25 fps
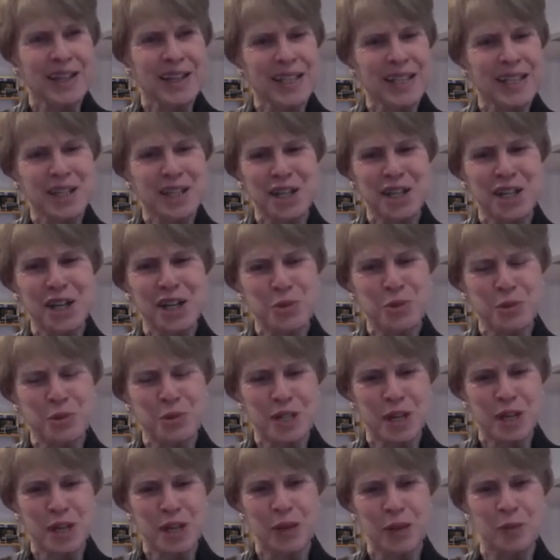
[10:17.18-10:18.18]
That's an
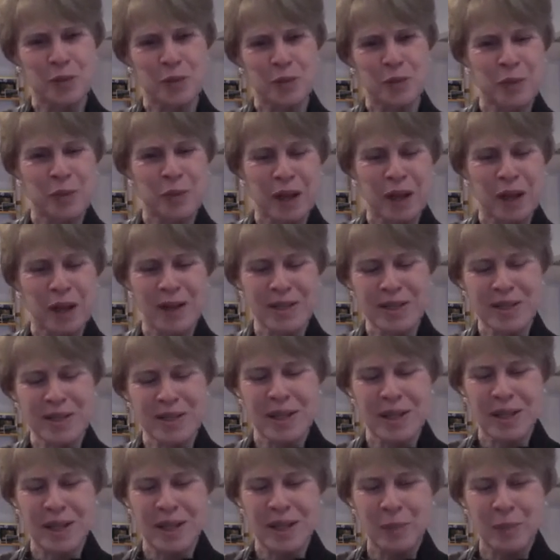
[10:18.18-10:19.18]
interesting one
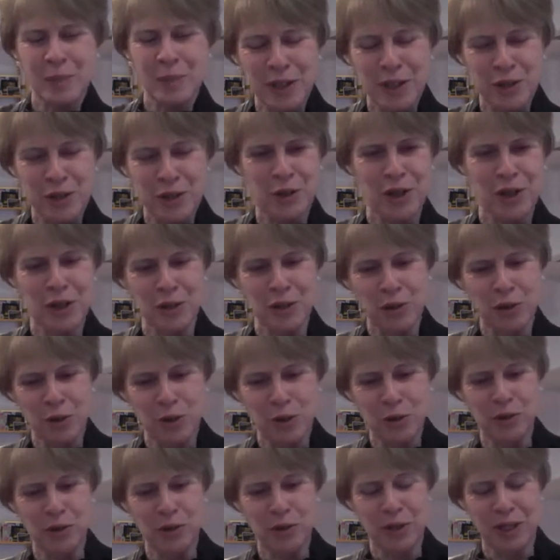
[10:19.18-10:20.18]
because Bandura,
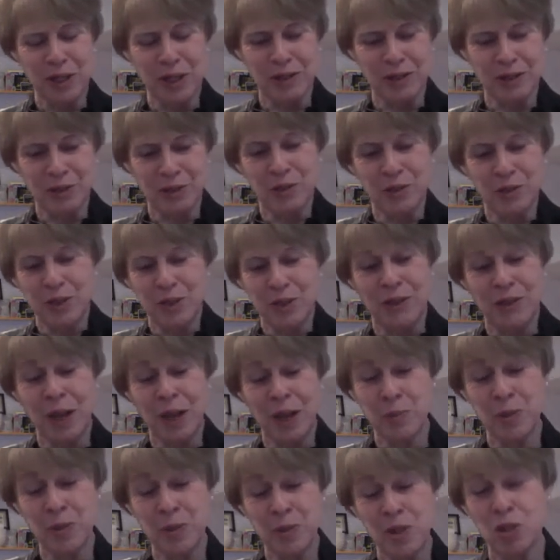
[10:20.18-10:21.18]
who
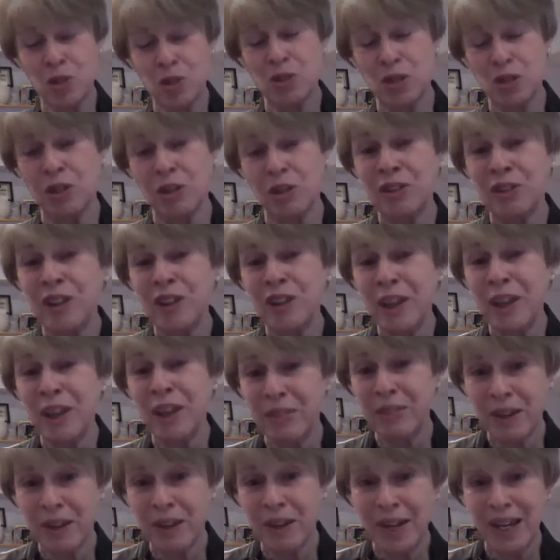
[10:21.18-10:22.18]
developed social learning
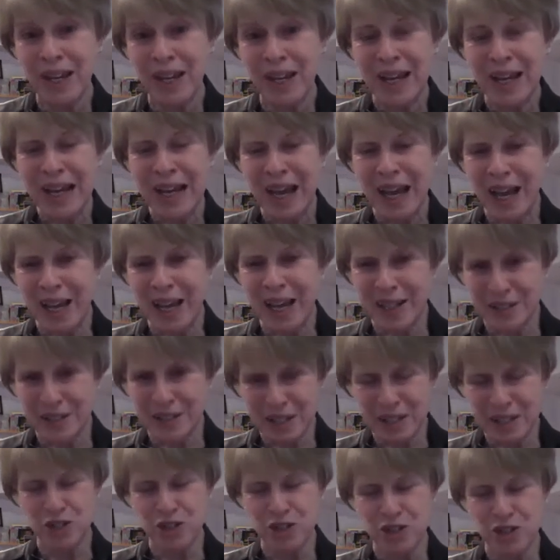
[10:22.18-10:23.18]
theory, and
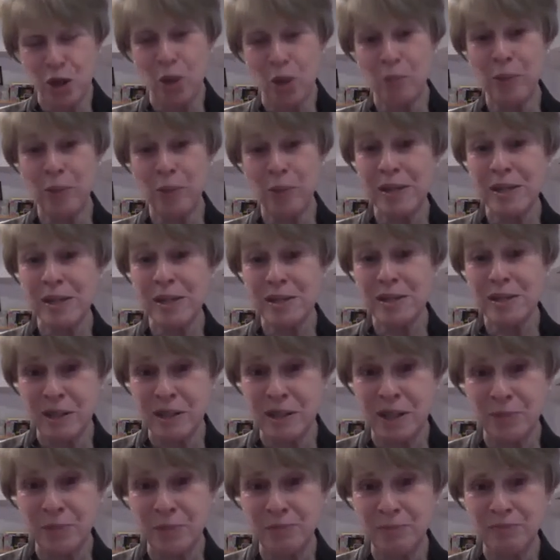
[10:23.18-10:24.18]
this is all based
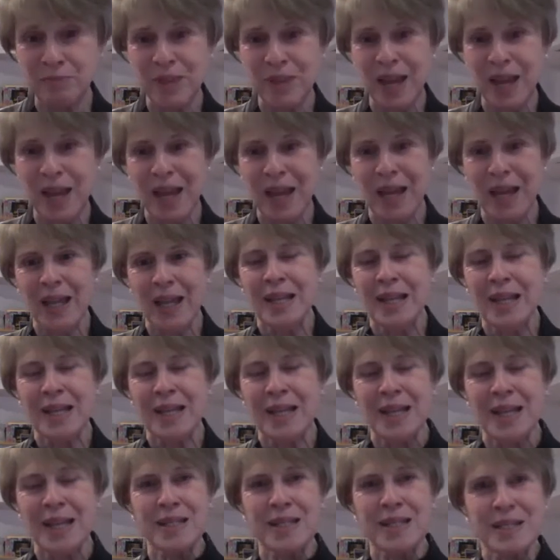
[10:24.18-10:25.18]
on,
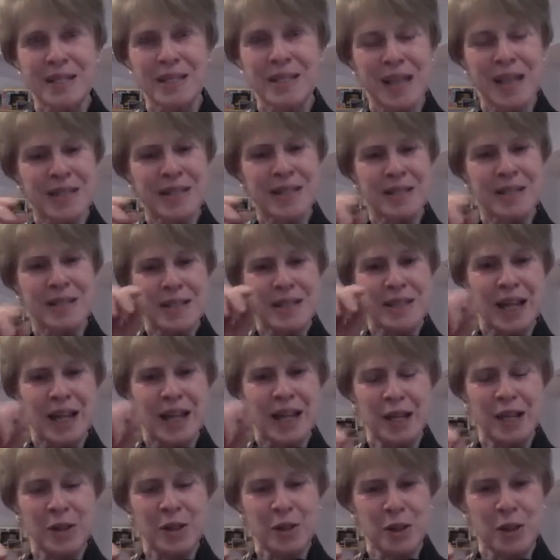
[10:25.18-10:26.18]
says
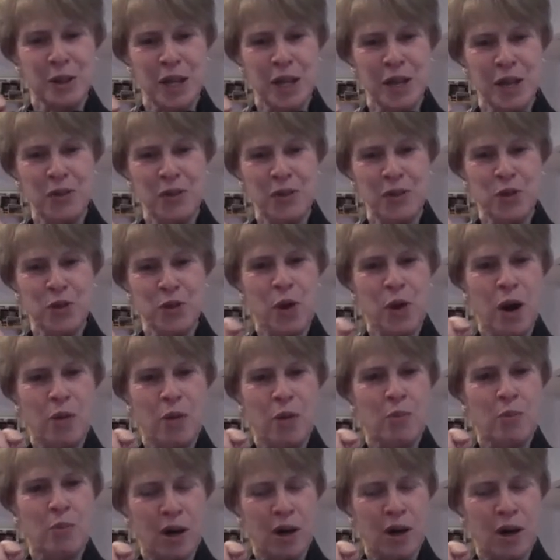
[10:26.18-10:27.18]
that if you are
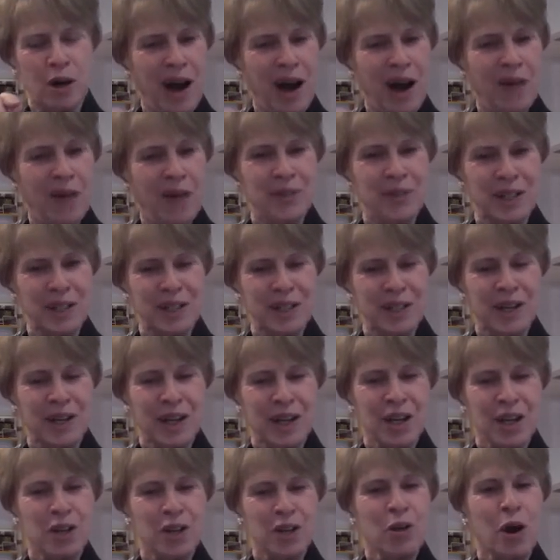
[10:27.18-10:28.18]
more confident,
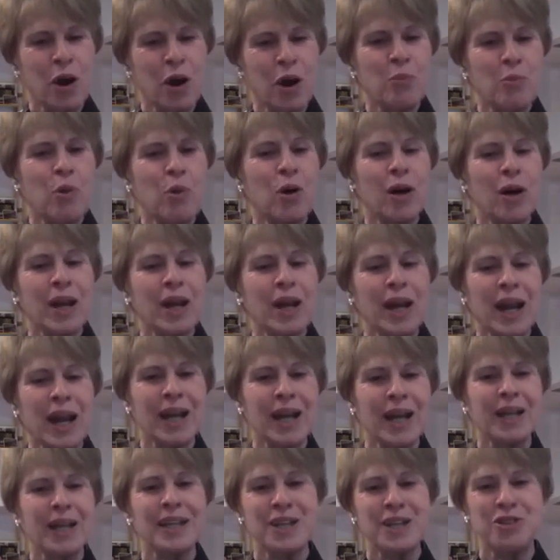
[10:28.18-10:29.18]
you are more
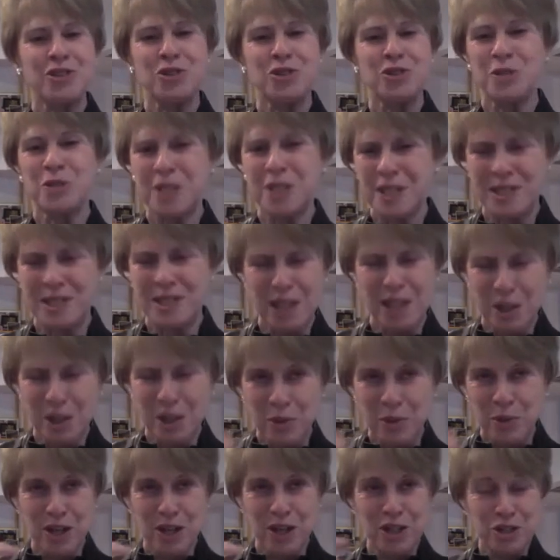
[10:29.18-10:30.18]
likely to
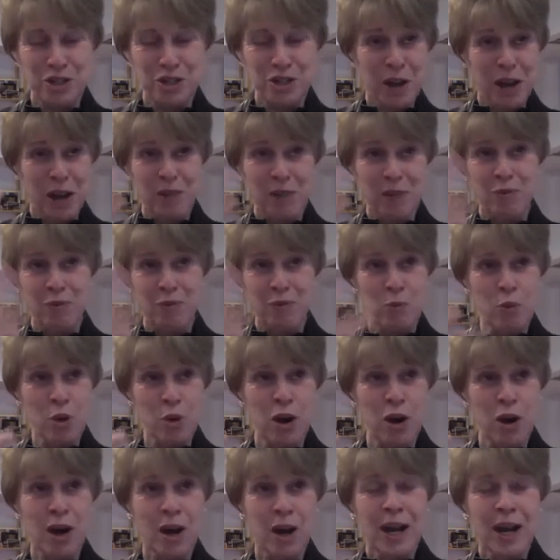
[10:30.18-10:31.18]
succeed because you have
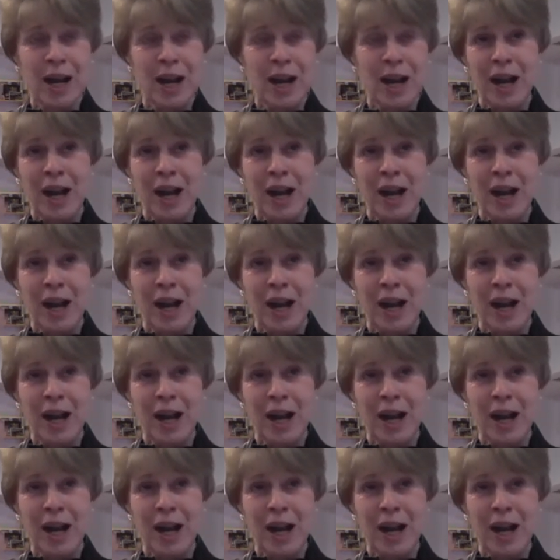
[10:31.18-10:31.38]
more